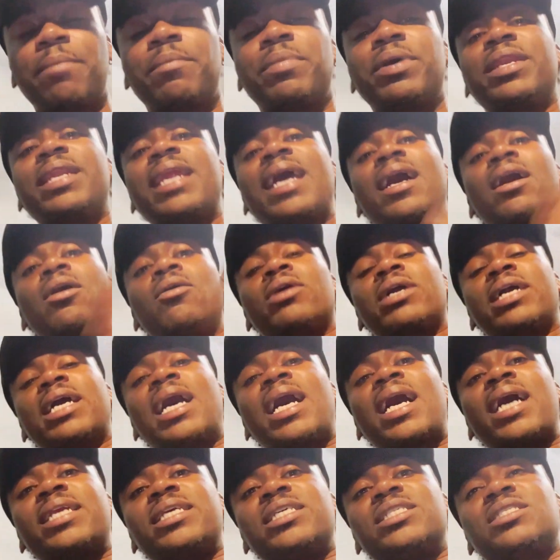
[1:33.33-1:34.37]
but now
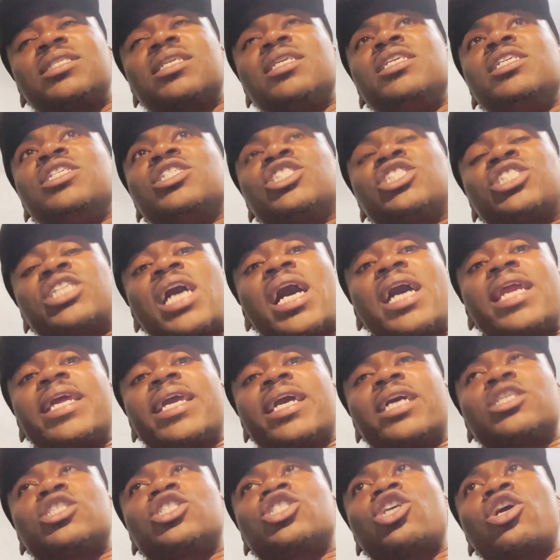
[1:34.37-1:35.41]
God is shining
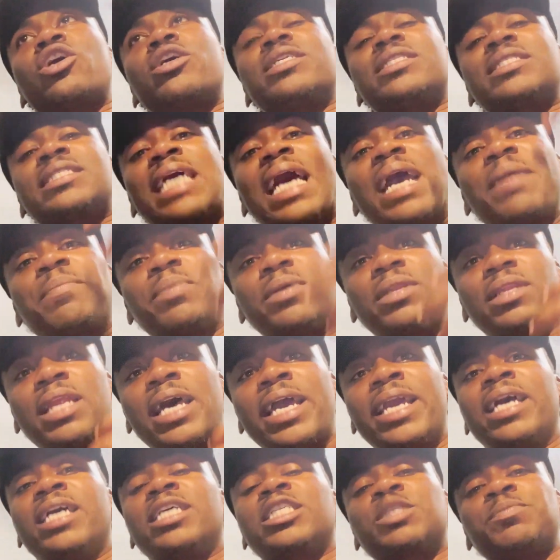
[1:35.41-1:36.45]
a certain type of
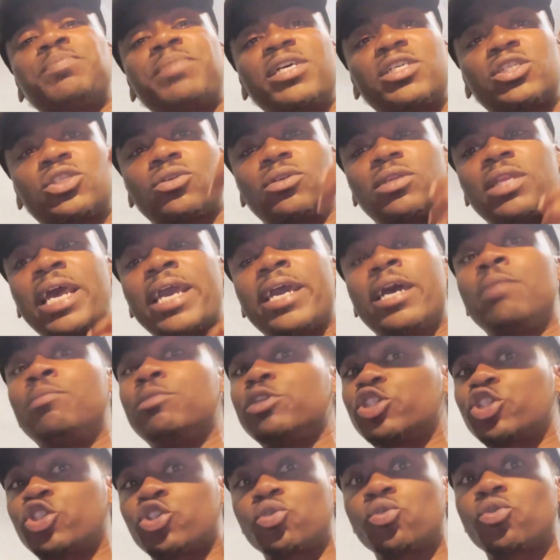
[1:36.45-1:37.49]
light, a special light, a
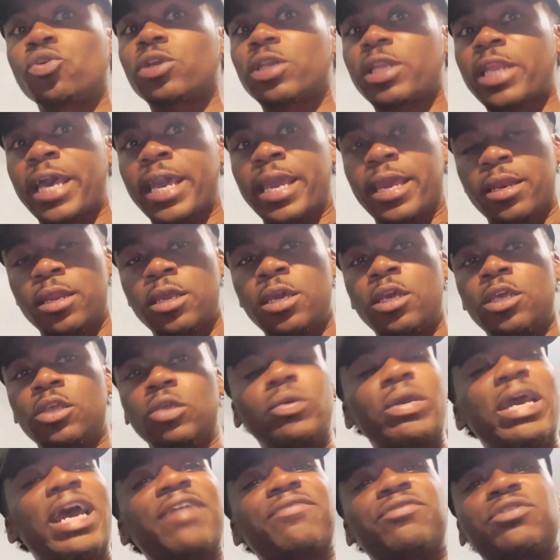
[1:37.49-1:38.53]
mature light.
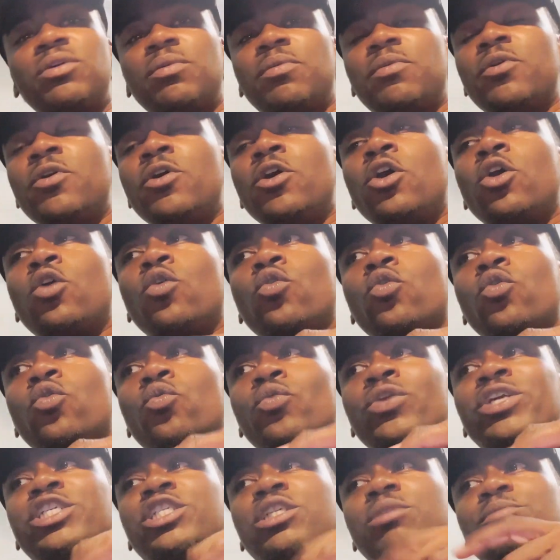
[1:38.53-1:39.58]
You have to
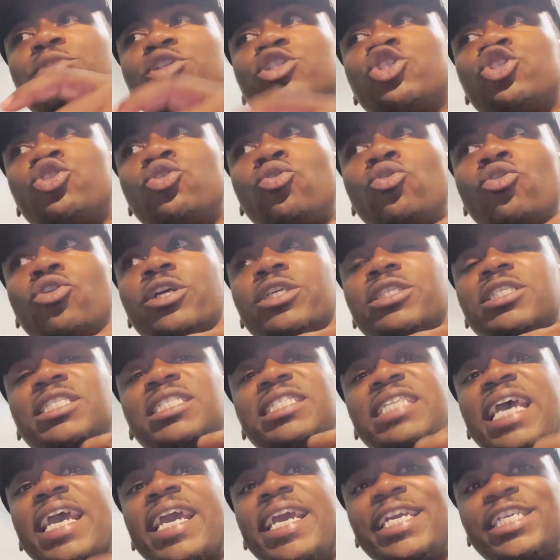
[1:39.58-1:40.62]
reach a mature
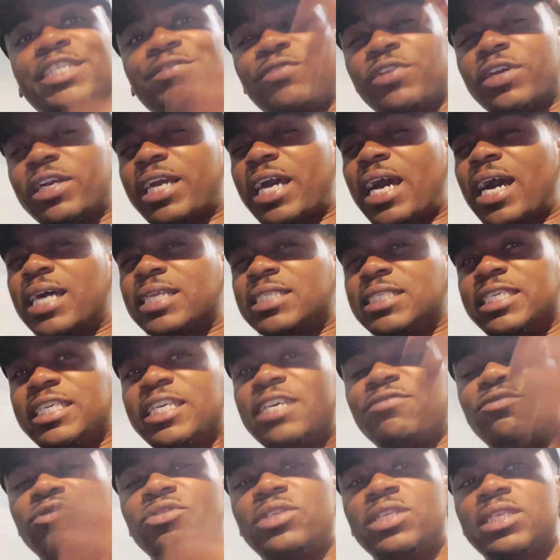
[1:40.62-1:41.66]
stage for God to
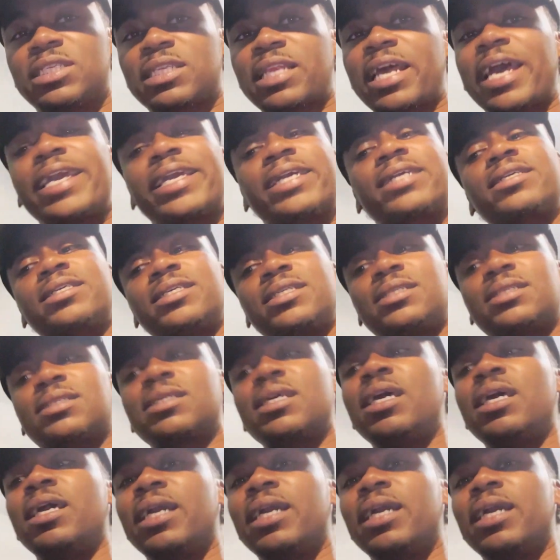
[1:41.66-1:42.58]
give you this light, because